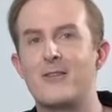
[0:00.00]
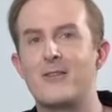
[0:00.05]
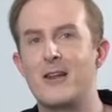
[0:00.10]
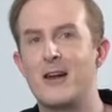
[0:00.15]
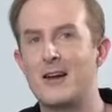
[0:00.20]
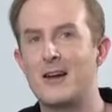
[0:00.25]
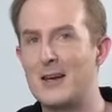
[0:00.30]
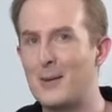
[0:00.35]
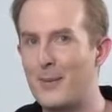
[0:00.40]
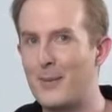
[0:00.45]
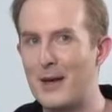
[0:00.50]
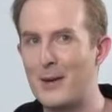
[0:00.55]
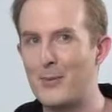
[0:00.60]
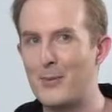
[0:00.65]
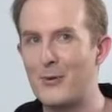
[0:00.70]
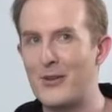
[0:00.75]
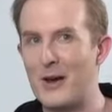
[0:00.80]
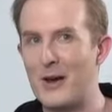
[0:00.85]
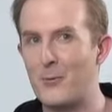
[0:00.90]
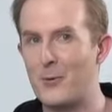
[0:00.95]
lucky
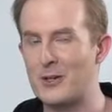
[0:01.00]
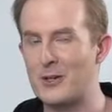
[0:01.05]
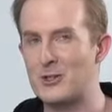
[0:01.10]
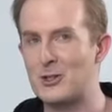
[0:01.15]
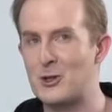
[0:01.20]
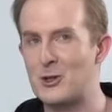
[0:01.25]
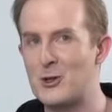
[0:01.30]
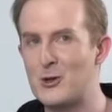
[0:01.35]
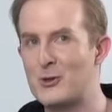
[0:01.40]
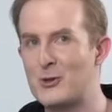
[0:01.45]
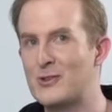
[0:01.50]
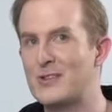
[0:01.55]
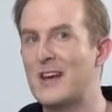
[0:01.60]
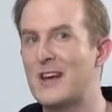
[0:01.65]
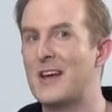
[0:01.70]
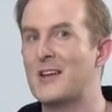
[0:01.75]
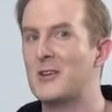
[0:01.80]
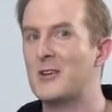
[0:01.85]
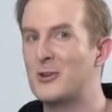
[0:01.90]
people that we choose, then